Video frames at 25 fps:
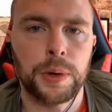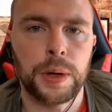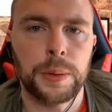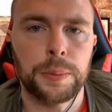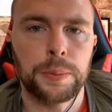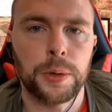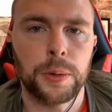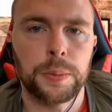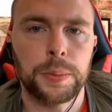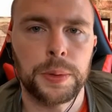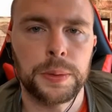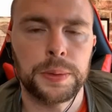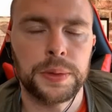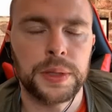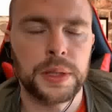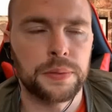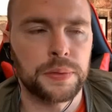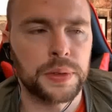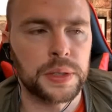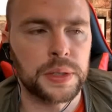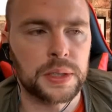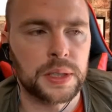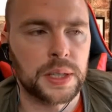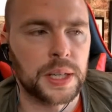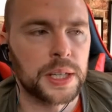properly with the
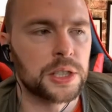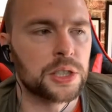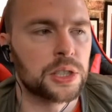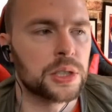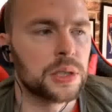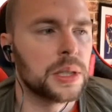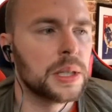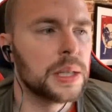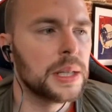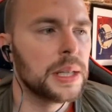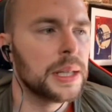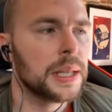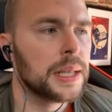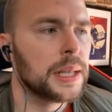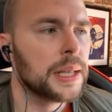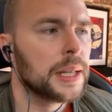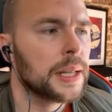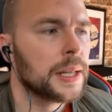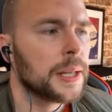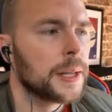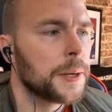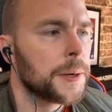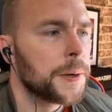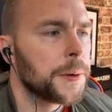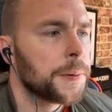investigation.
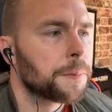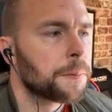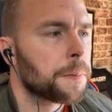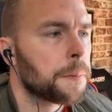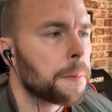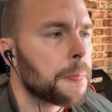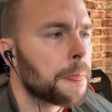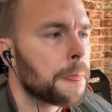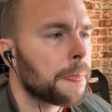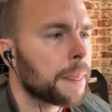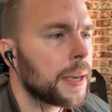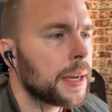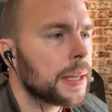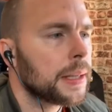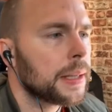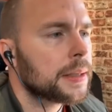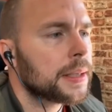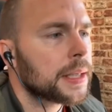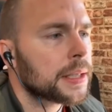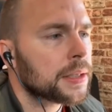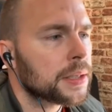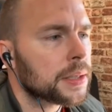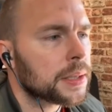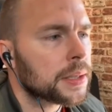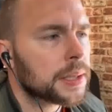It
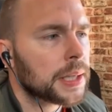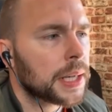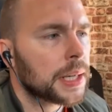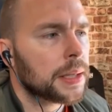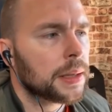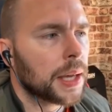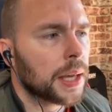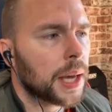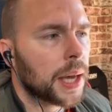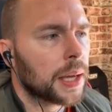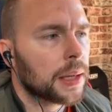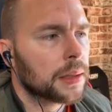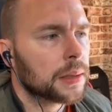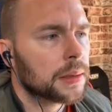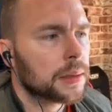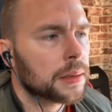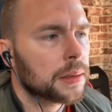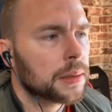doesn't say that.